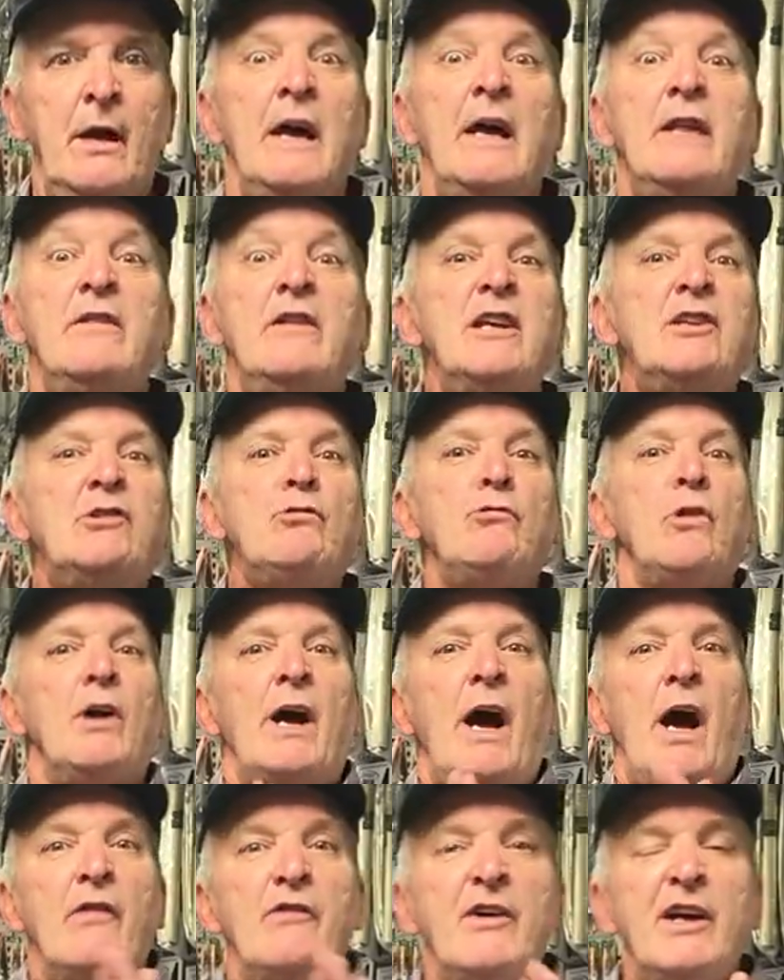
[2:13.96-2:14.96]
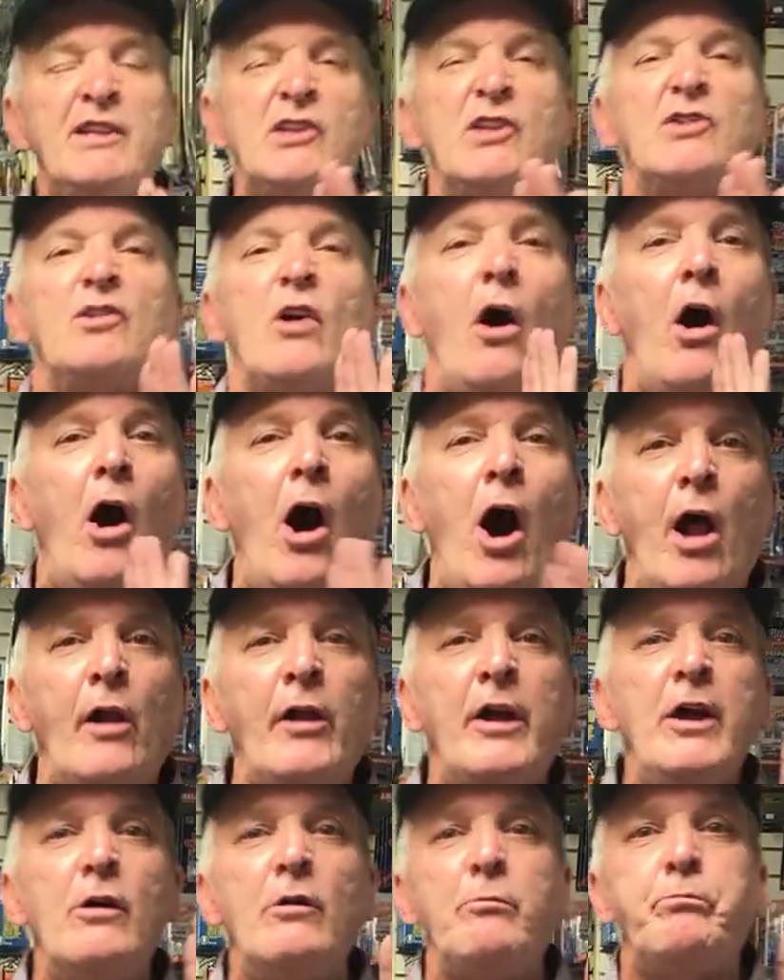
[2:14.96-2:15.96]
This will this is all
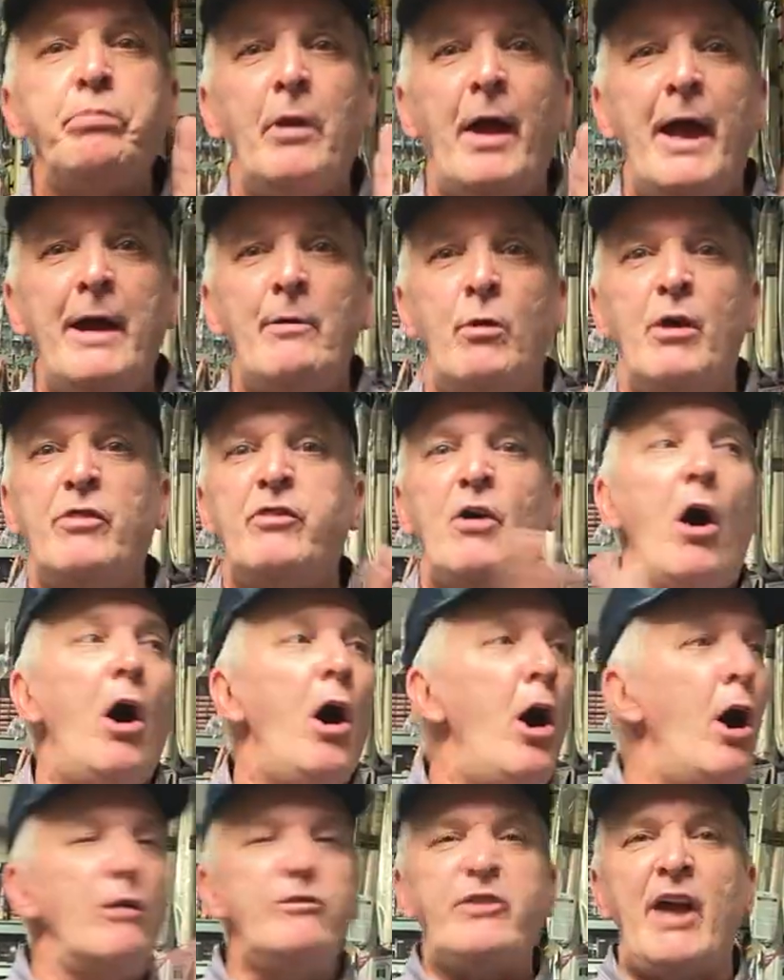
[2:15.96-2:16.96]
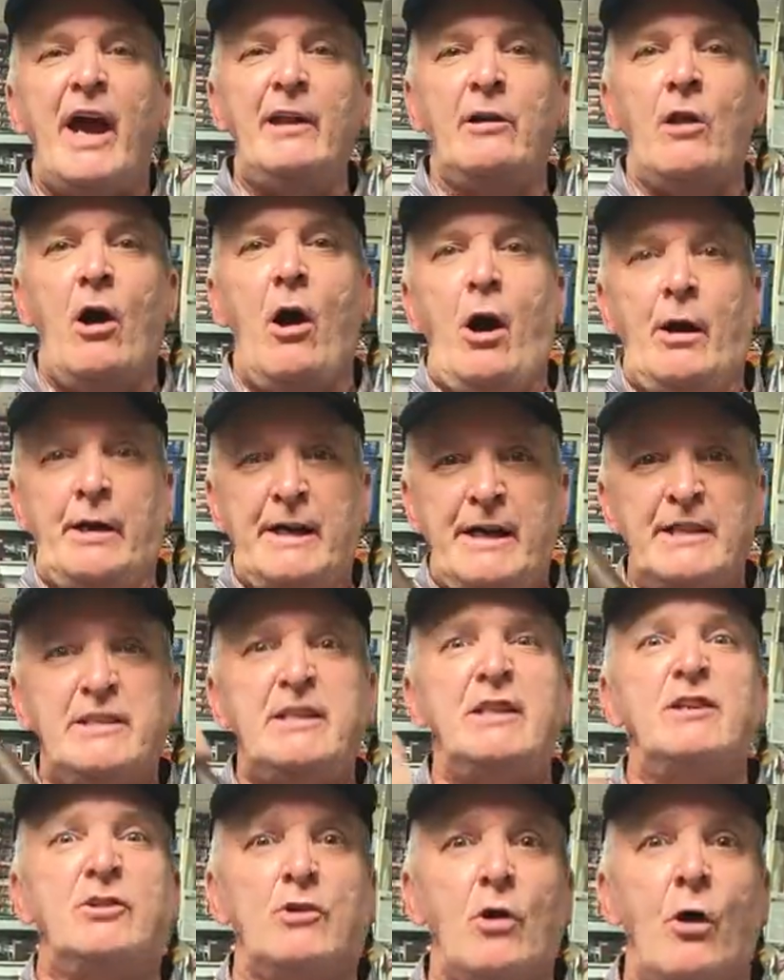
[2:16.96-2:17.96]
he'll play with all day long is
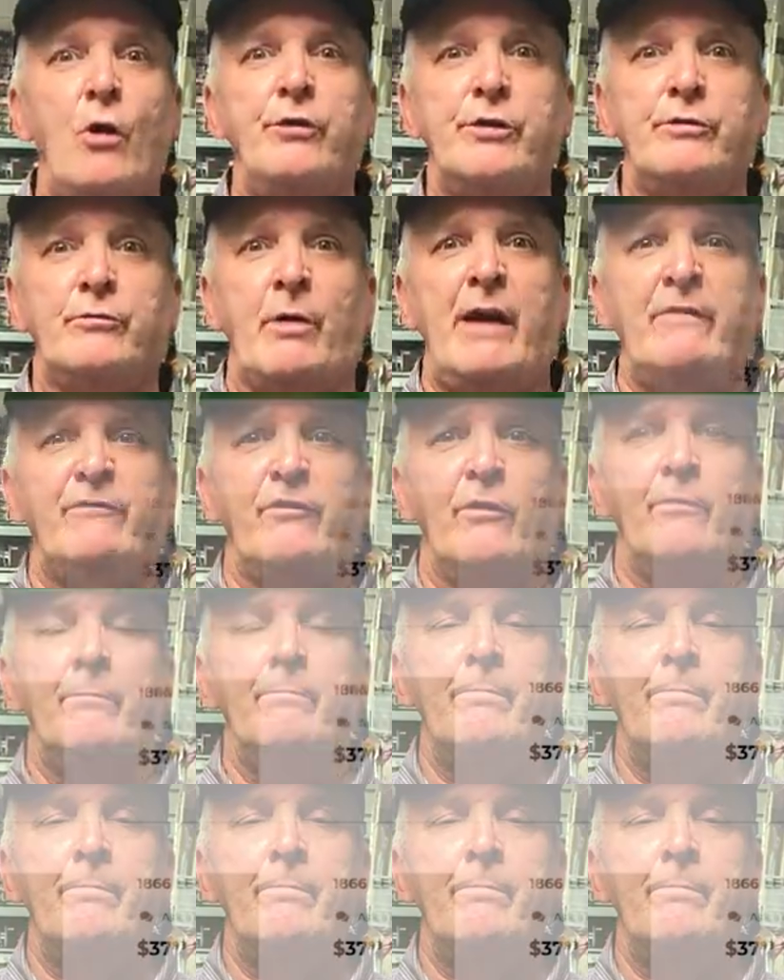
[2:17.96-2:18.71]
his golden rifle.